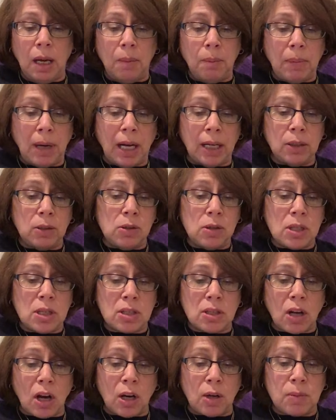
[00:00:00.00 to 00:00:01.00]
Mongoose,
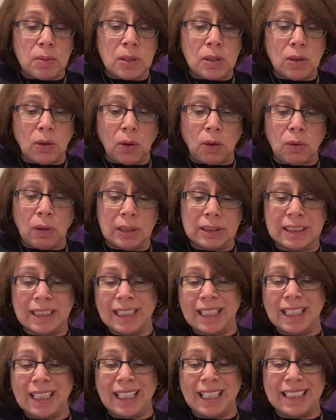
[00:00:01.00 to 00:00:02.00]
his arm still thrust
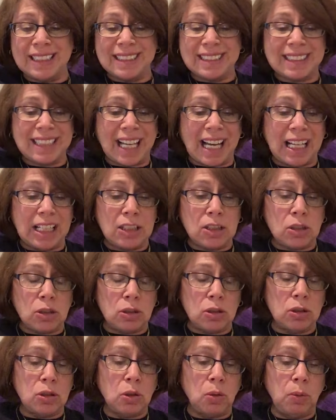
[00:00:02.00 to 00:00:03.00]
into the night sky,
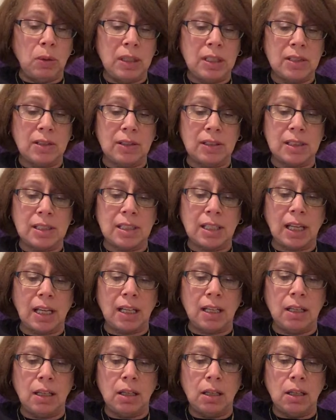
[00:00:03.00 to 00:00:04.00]
turned to Weasel and
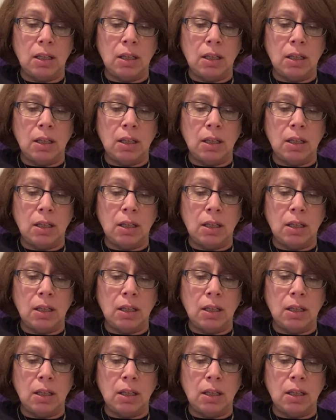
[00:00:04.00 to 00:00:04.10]
said,